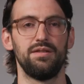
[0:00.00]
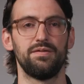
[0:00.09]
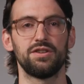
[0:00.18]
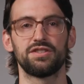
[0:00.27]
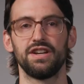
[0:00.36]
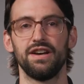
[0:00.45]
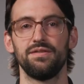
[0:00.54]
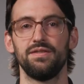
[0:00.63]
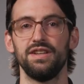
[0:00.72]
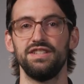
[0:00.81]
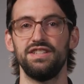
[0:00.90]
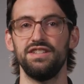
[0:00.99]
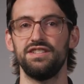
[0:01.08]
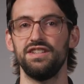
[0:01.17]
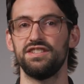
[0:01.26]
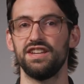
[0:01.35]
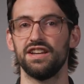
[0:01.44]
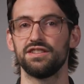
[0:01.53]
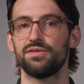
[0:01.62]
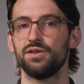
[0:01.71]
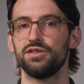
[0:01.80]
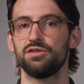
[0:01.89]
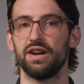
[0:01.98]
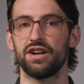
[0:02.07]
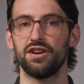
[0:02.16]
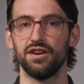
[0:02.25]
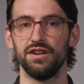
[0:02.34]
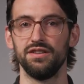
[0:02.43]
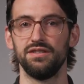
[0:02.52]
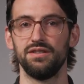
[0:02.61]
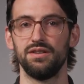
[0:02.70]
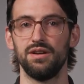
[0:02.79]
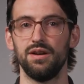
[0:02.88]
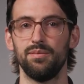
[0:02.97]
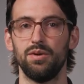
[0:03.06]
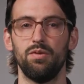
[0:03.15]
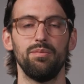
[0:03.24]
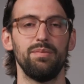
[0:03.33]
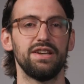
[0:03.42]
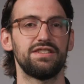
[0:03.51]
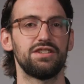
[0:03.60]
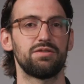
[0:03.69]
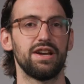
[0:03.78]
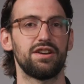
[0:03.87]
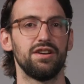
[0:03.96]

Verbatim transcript: First off, DC stands for direct current. But what makes it direct